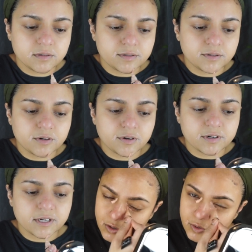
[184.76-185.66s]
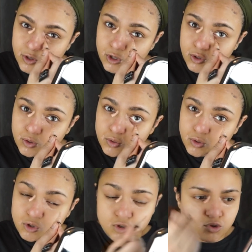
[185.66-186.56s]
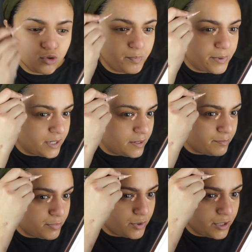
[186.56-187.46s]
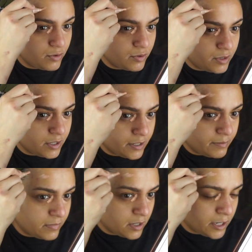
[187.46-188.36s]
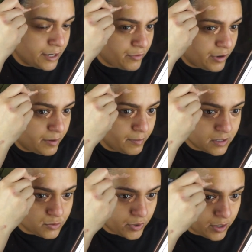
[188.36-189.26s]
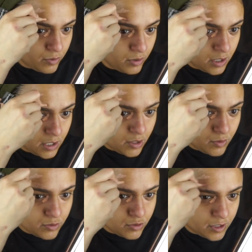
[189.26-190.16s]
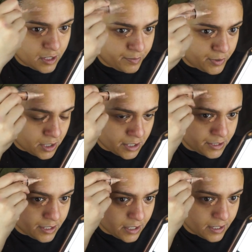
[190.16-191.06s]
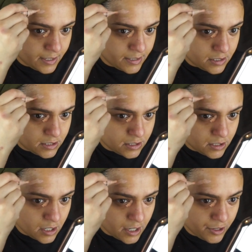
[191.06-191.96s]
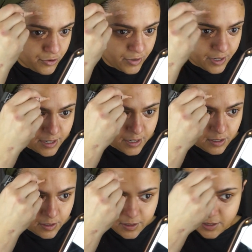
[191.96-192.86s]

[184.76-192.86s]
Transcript: to correct. So you should be putting on eye cream as well to keep your under eyes hydrated.